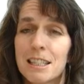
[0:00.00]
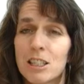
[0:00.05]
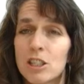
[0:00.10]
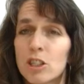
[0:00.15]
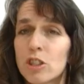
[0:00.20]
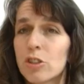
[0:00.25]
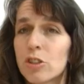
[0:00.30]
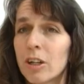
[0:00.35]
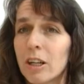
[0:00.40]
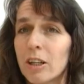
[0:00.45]
kids
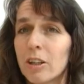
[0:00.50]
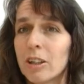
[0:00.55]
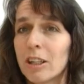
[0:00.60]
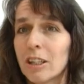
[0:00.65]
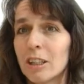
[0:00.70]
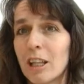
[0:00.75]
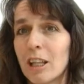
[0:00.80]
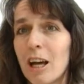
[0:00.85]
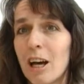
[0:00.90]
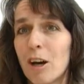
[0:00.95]
struggle
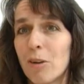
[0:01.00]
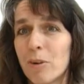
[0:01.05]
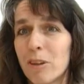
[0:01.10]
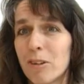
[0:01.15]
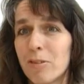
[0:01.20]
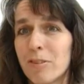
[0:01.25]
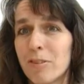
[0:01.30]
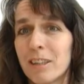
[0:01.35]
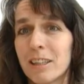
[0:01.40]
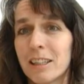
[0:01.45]
a lot
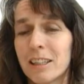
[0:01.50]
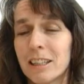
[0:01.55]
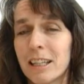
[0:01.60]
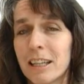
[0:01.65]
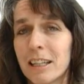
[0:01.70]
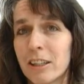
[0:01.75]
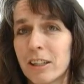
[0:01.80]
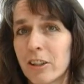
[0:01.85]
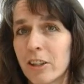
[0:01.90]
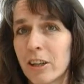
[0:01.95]
with feeling
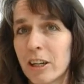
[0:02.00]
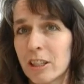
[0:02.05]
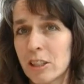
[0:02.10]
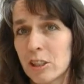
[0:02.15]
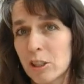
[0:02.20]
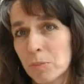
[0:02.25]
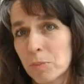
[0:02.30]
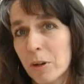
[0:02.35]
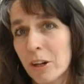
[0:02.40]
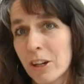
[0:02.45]
like they're not
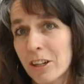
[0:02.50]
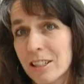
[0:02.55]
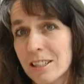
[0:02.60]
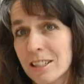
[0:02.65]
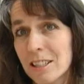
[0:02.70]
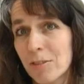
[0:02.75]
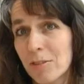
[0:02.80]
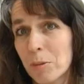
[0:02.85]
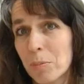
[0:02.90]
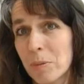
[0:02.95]
as smart as
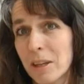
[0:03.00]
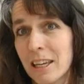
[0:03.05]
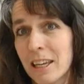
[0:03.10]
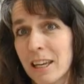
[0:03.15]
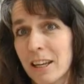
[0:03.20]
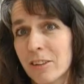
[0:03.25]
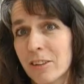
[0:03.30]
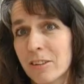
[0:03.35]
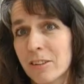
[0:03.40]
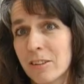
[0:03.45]
everybody
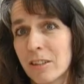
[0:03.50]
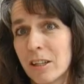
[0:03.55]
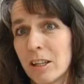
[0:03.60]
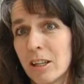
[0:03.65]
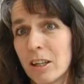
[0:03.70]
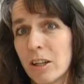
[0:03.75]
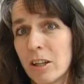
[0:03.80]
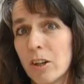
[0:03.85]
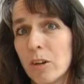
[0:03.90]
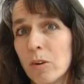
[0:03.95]
else,
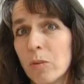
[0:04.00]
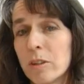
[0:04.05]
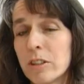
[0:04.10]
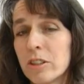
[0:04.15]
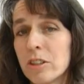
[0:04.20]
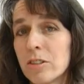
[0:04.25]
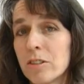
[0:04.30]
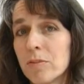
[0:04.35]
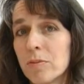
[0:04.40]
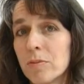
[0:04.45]
which
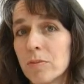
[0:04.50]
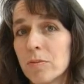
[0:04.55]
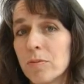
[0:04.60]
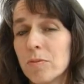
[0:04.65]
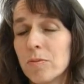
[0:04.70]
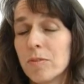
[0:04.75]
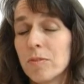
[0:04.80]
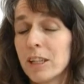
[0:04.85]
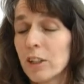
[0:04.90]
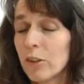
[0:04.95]
is
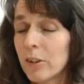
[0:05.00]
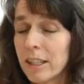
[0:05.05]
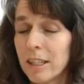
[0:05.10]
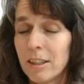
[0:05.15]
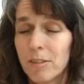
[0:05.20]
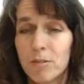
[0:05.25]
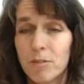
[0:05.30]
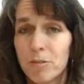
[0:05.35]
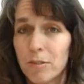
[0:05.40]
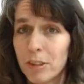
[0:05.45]

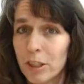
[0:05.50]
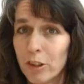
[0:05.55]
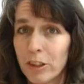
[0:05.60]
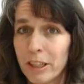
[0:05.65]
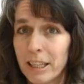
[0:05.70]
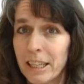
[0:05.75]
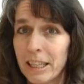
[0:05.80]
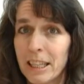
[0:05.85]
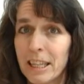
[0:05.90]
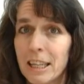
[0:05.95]
very,
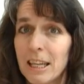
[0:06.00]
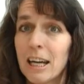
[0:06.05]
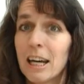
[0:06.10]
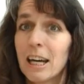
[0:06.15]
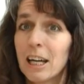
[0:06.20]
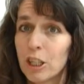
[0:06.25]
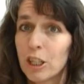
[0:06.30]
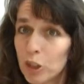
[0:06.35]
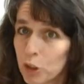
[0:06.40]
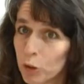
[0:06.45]
very
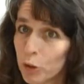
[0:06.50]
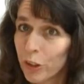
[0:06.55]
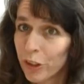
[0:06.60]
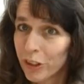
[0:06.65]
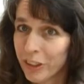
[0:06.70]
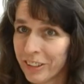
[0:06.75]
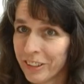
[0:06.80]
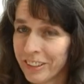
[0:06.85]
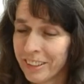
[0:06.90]
untrue.